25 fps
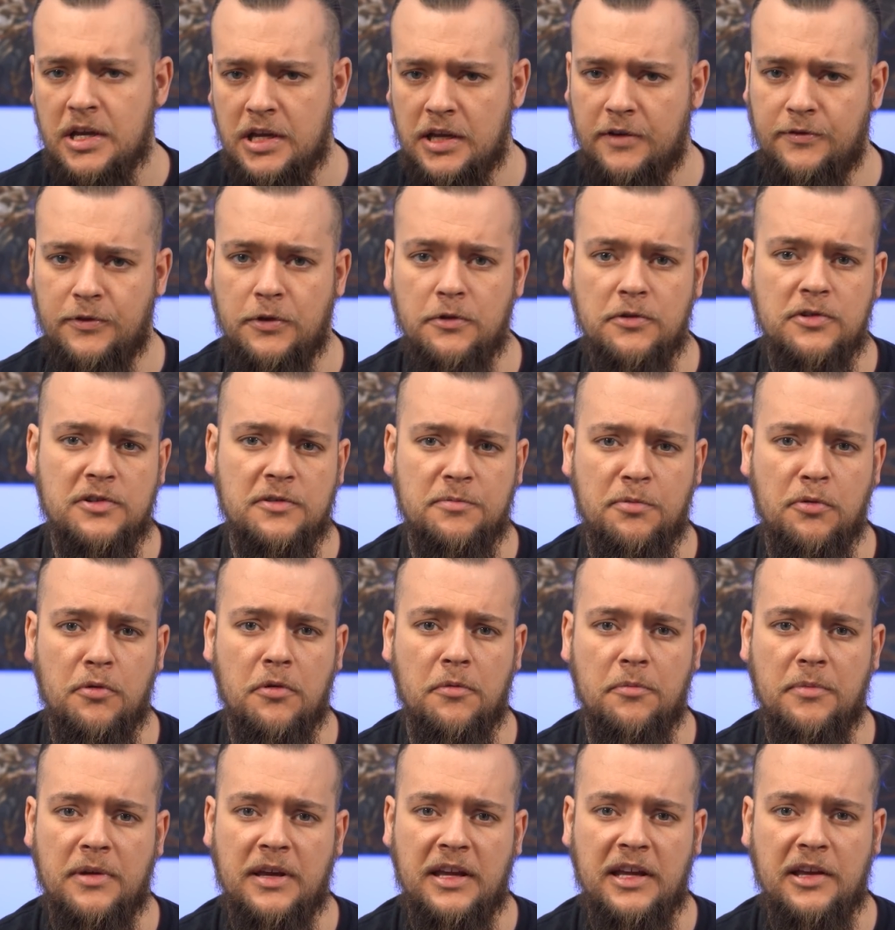If you
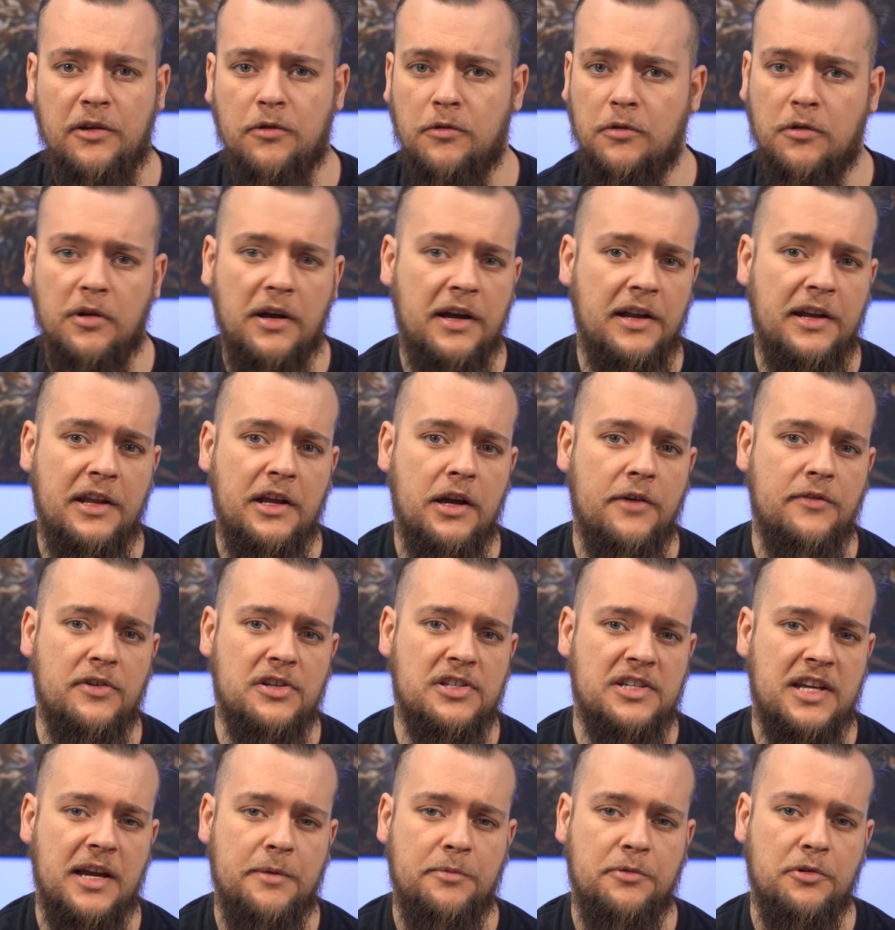support me or any other
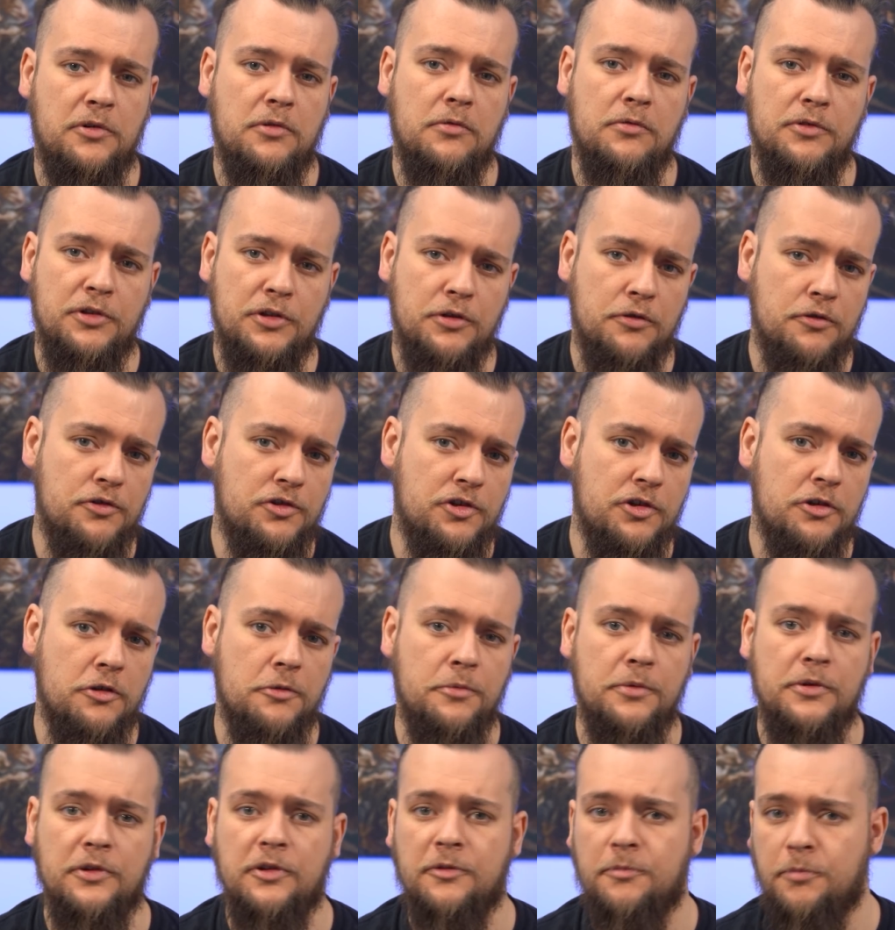skeptical
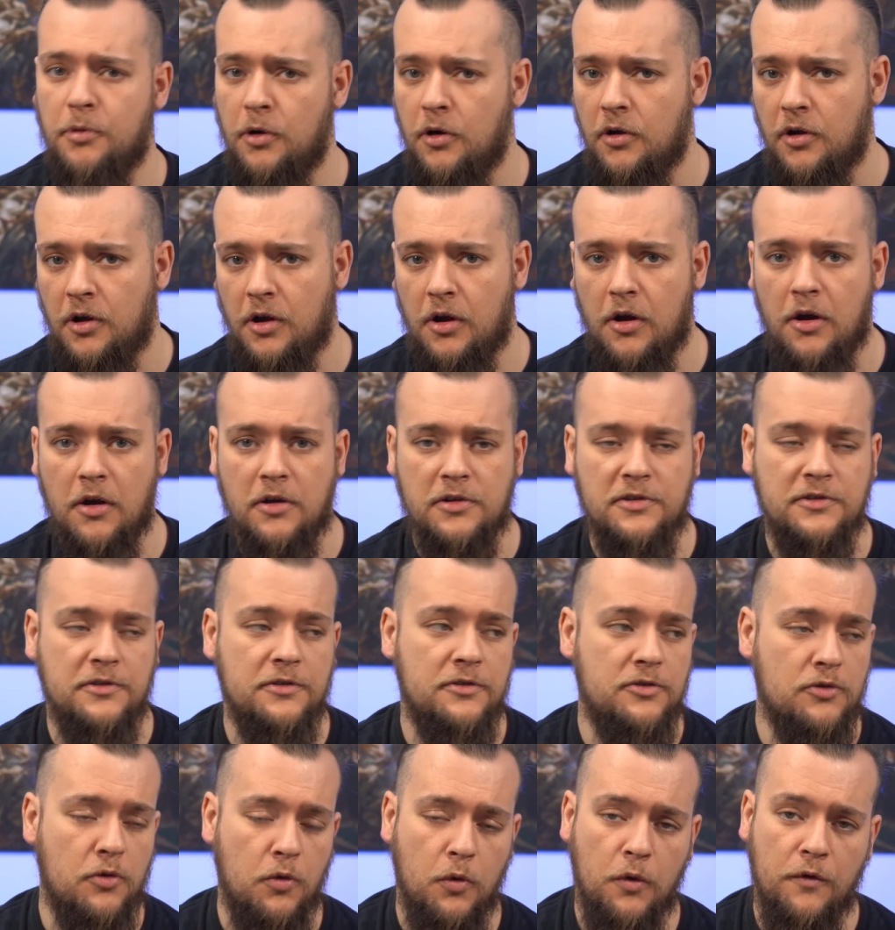YouTubers,
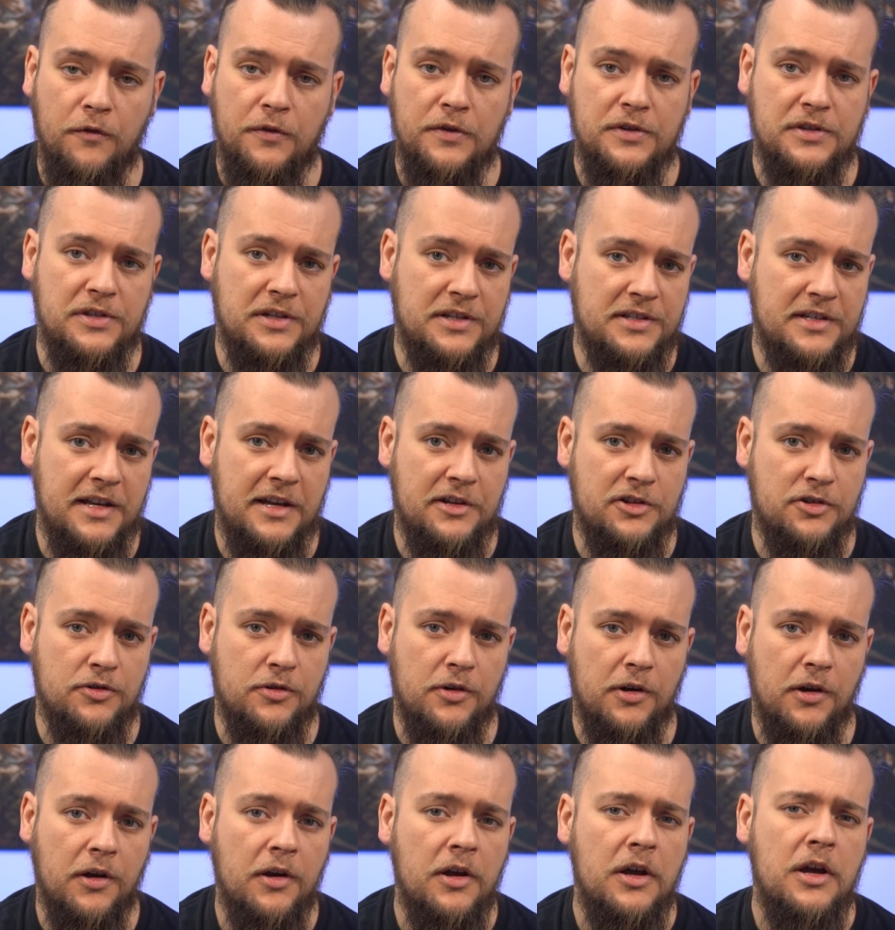podcasters, authors,
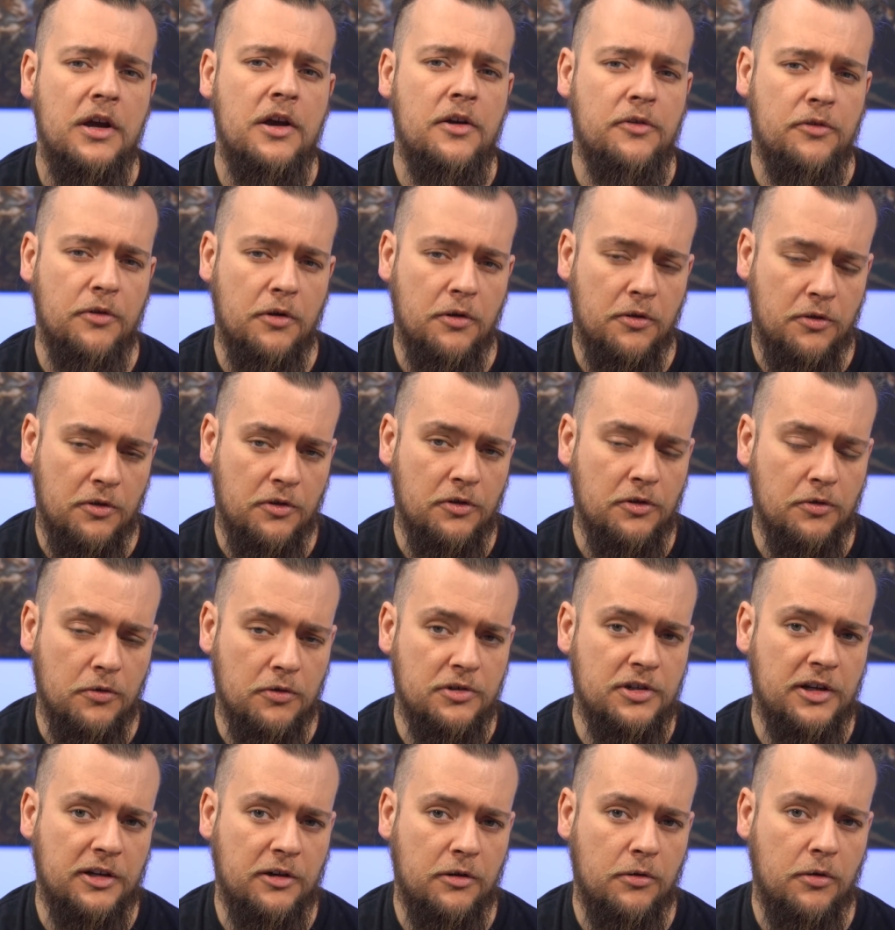etc., know that
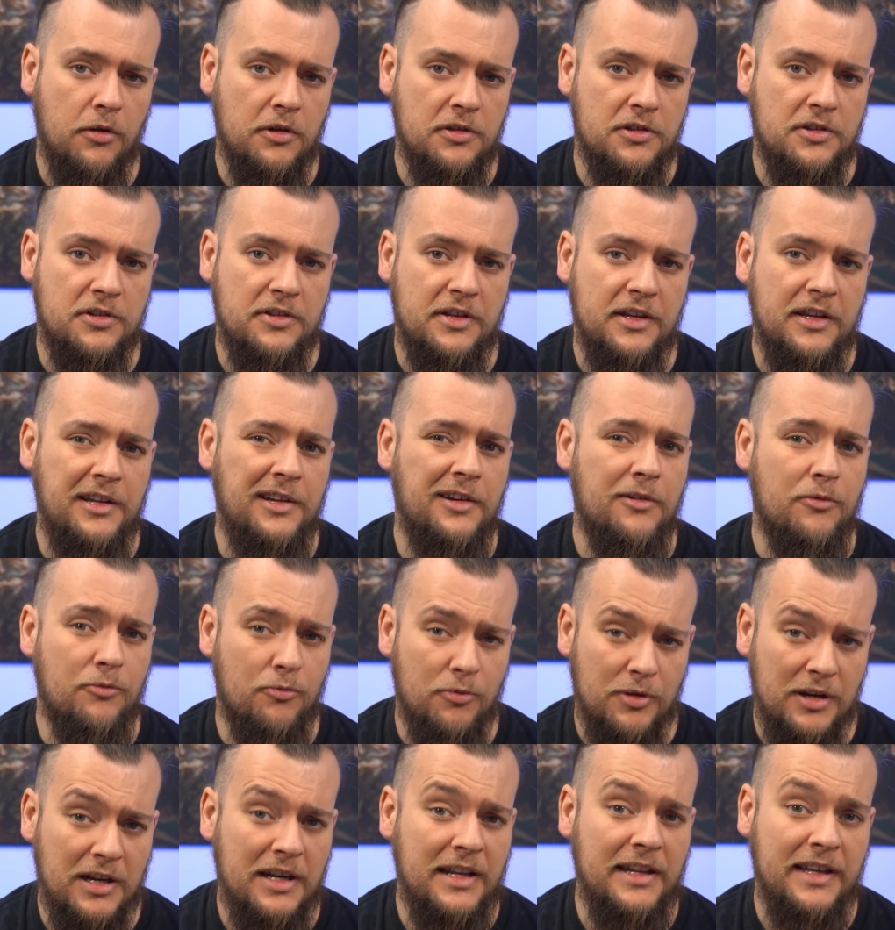your generosity
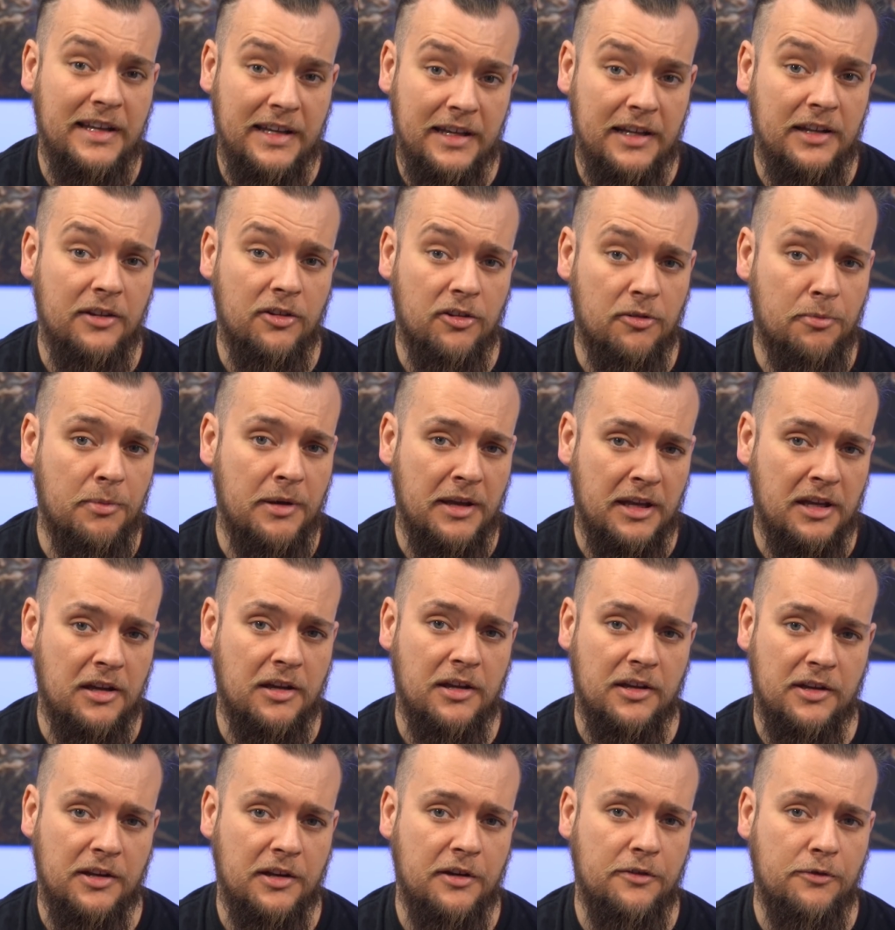really is
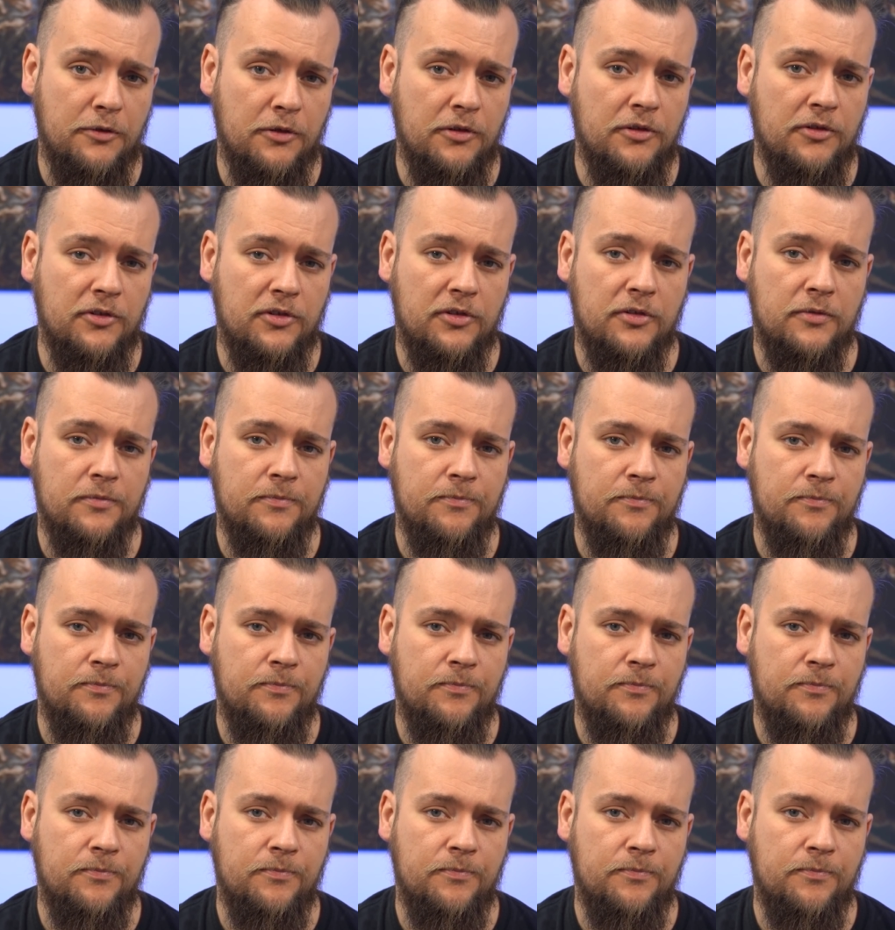making a difference.